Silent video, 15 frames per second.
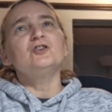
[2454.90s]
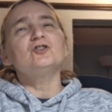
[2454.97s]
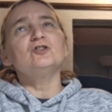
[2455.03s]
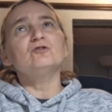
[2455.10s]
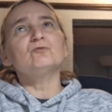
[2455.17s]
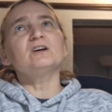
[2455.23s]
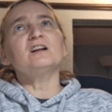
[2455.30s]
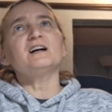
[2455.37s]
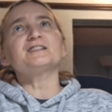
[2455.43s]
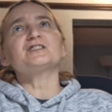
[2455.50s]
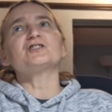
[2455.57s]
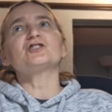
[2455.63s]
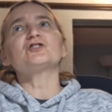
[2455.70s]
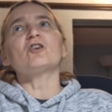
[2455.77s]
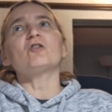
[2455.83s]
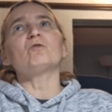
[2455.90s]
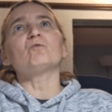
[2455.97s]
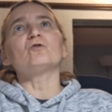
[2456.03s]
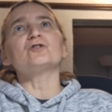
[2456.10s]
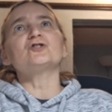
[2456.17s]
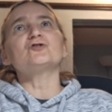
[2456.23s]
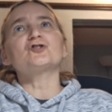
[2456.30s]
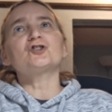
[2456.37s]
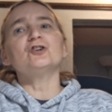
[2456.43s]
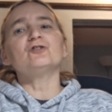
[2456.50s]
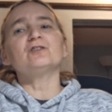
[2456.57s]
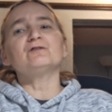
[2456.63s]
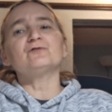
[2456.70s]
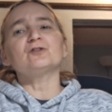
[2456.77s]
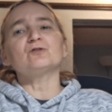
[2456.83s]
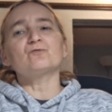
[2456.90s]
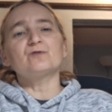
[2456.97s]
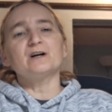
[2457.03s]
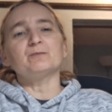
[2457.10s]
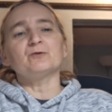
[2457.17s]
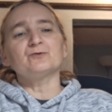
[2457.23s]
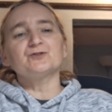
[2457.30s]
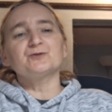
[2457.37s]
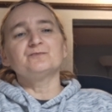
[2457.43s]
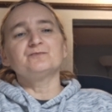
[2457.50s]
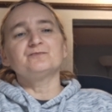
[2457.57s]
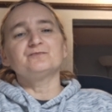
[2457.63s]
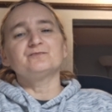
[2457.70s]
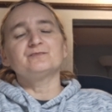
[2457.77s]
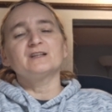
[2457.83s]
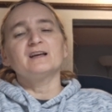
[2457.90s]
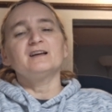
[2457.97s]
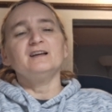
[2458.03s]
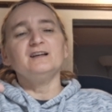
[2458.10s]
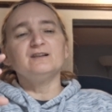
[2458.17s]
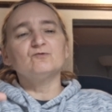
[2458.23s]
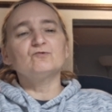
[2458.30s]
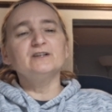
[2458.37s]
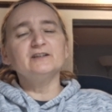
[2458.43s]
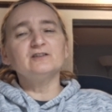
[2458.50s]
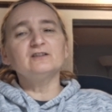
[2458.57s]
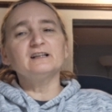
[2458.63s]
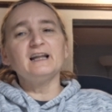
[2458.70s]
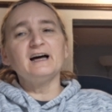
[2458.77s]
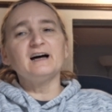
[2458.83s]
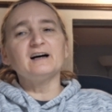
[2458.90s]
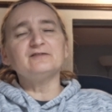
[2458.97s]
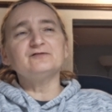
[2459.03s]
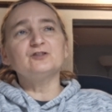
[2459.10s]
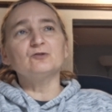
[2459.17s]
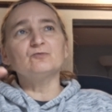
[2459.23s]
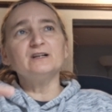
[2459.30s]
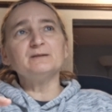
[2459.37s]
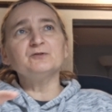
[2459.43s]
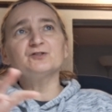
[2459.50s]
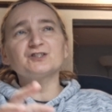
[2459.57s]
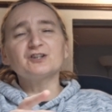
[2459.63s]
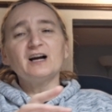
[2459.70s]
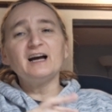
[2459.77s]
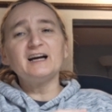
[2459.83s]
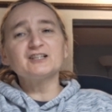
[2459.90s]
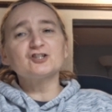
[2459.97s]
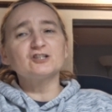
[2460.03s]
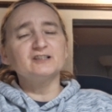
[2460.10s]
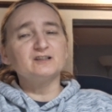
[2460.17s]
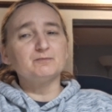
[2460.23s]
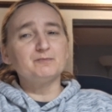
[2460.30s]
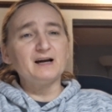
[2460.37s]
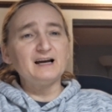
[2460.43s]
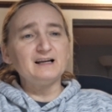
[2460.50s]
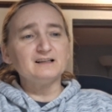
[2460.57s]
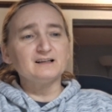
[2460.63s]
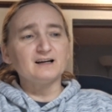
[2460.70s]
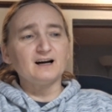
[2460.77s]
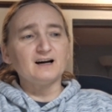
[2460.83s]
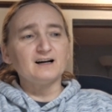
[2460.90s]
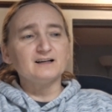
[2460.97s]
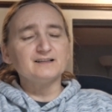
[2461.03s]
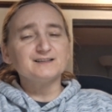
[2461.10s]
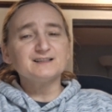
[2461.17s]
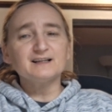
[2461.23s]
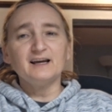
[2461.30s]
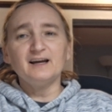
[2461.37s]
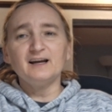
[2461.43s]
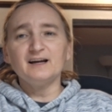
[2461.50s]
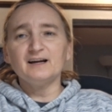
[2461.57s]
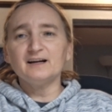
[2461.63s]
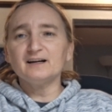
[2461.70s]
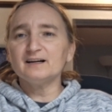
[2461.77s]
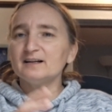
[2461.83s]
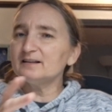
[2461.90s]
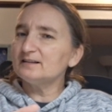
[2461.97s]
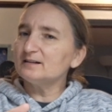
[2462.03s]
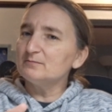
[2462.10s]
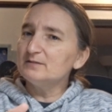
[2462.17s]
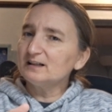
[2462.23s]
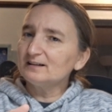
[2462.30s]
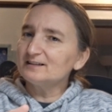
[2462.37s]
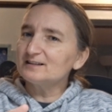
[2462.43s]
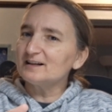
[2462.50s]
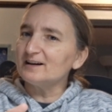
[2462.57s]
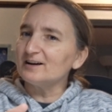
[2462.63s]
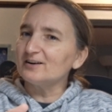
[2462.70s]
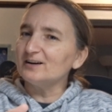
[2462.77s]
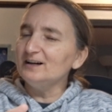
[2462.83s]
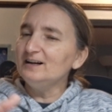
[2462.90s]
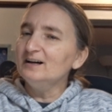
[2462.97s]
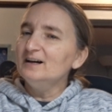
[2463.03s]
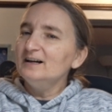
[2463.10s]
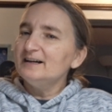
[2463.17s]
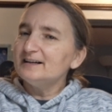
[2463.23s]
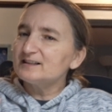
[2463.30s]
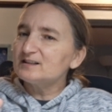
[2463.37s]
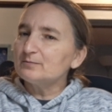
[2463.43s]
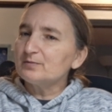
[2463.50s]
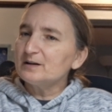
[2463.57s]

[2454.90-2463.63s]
do you realize in Star Wars you're cheering for the rebels? In real life, the rebels are actually the bad guys, and the military is the